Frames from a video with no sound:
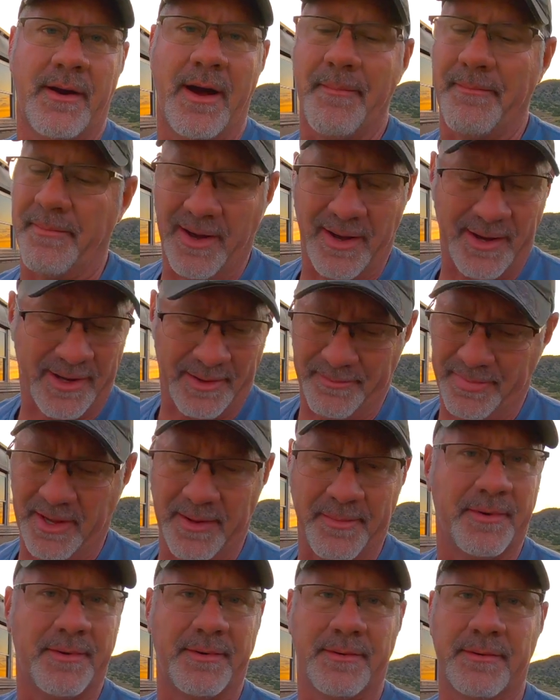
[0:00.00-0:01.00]
know, I'm bugging
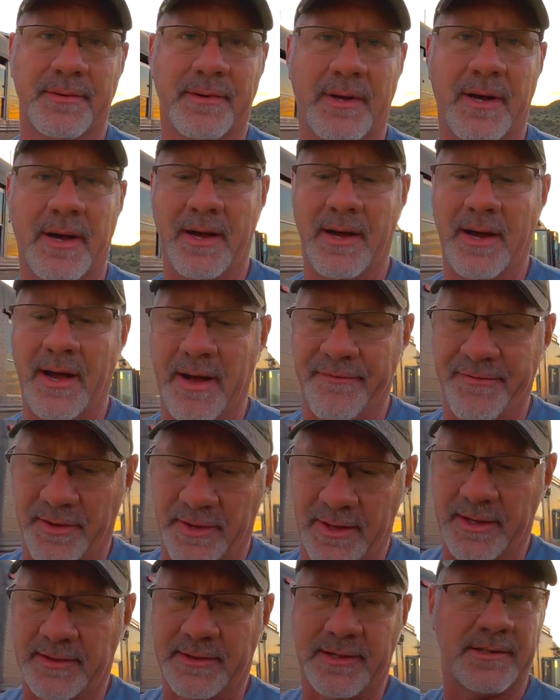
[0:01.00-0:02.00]
people. I feel
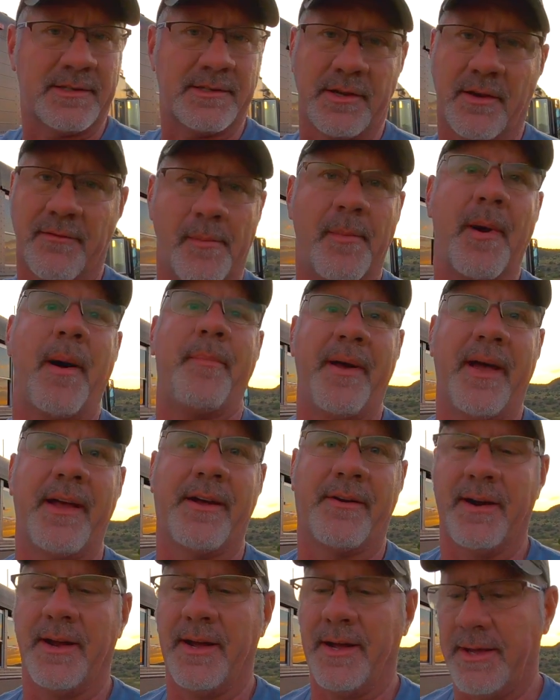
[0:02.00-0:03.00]
like this is over my pay
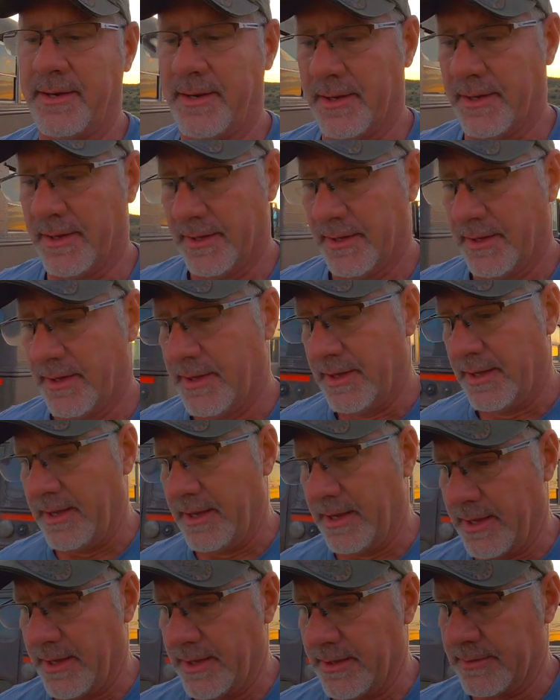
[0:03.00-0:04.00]
grade.
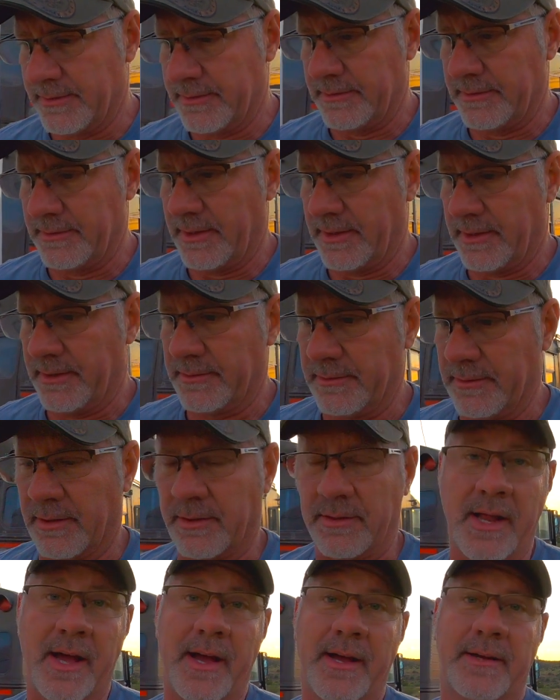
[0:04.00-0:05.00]
And it
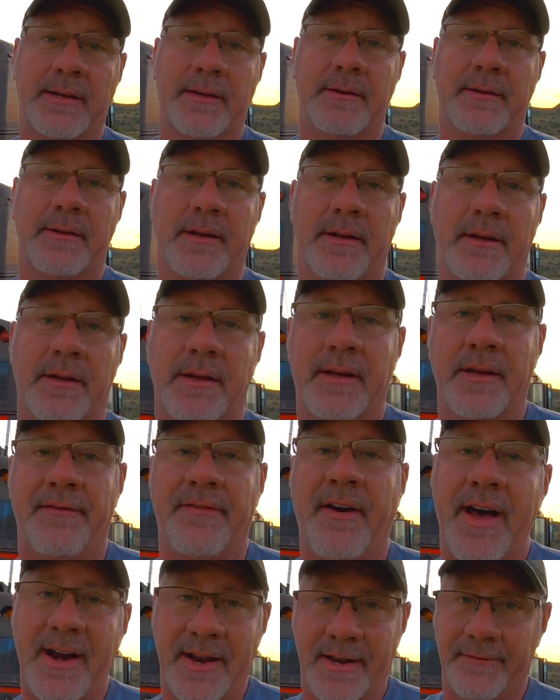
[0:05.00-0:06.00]
looked like if
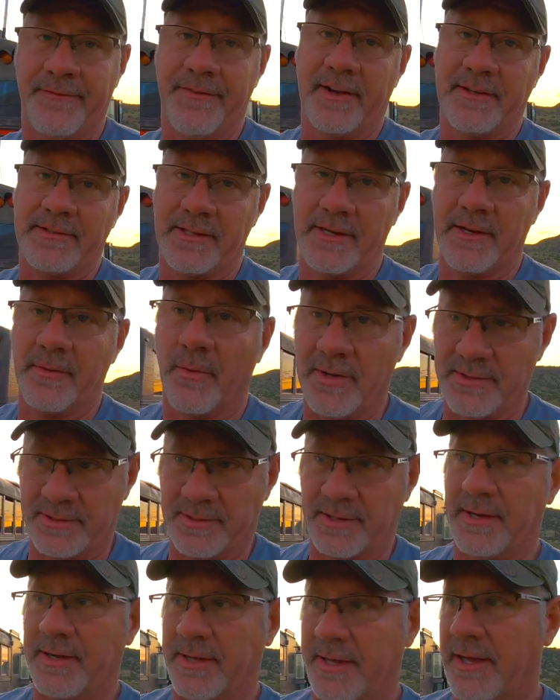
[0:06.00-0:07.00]
I didn't fix it, it
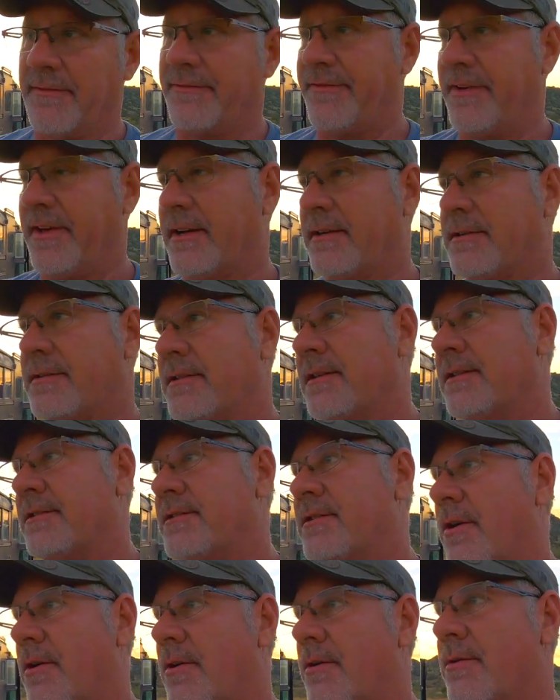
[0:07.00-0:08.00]
wasn't going to get fixed. And
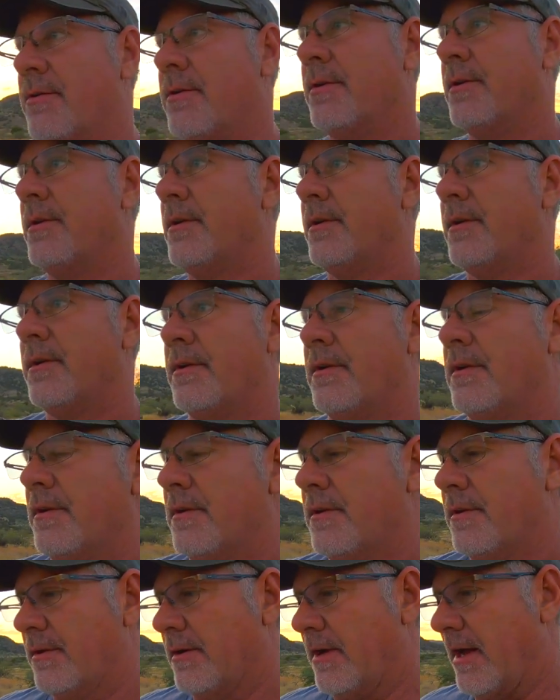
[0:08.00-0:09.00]
so
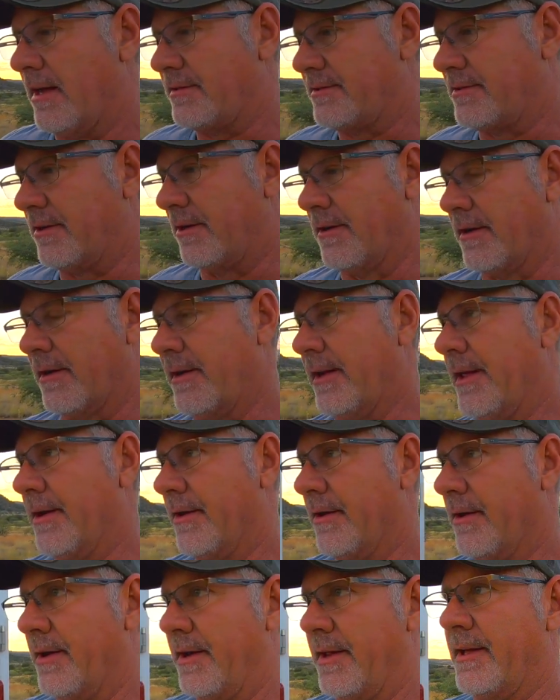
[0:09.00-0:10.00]
I started in
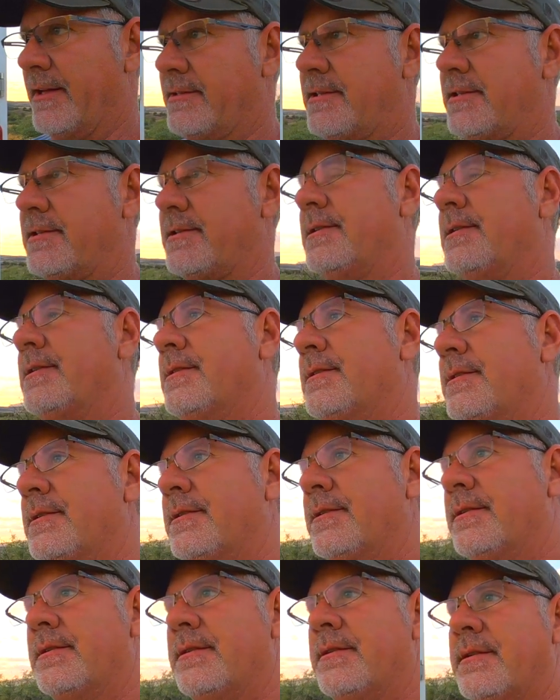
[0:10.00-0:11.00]
on it.
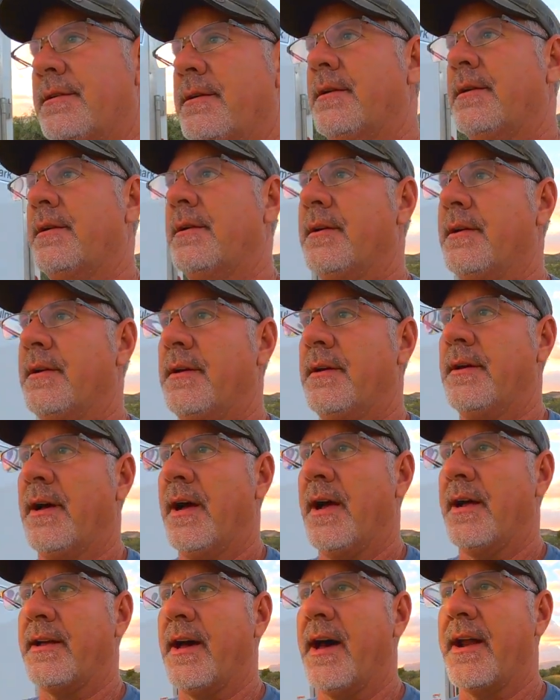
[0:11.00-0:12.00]

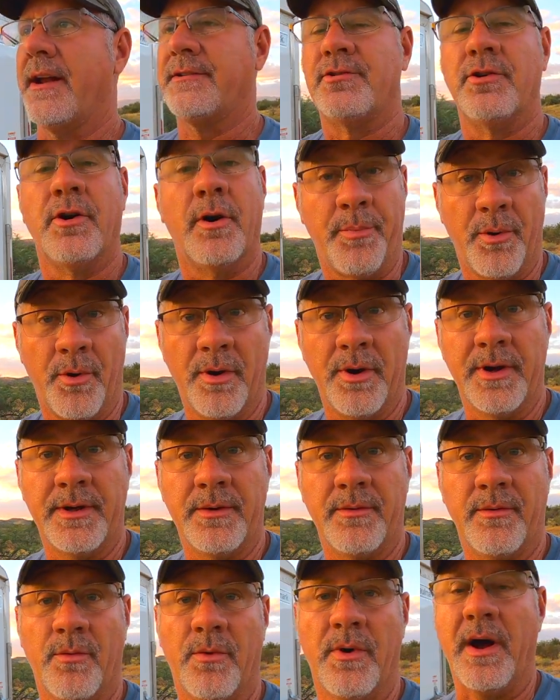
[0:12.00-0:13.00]
I got it to a
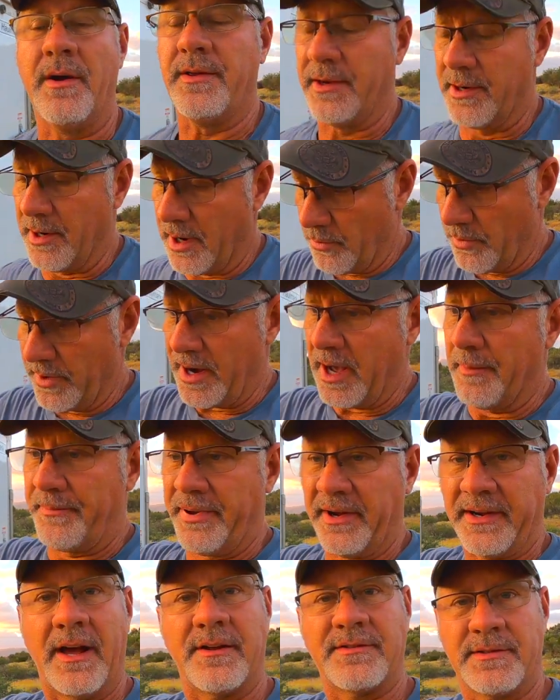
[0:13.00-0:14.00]
point, you know, I went out and
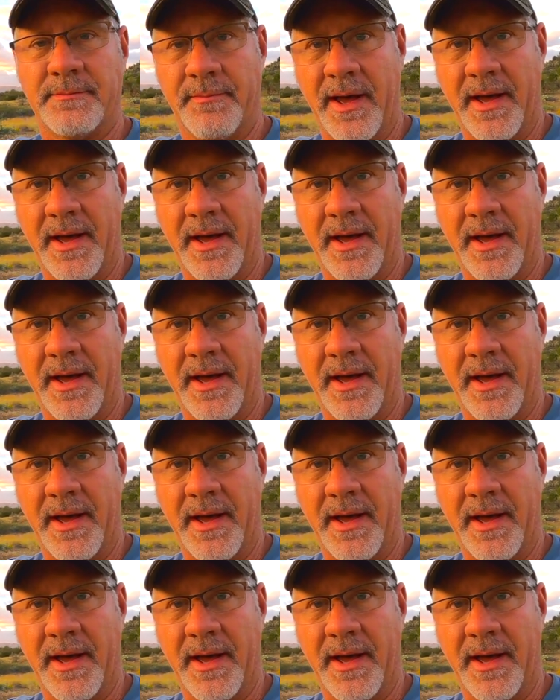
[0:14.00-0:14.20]
picked out some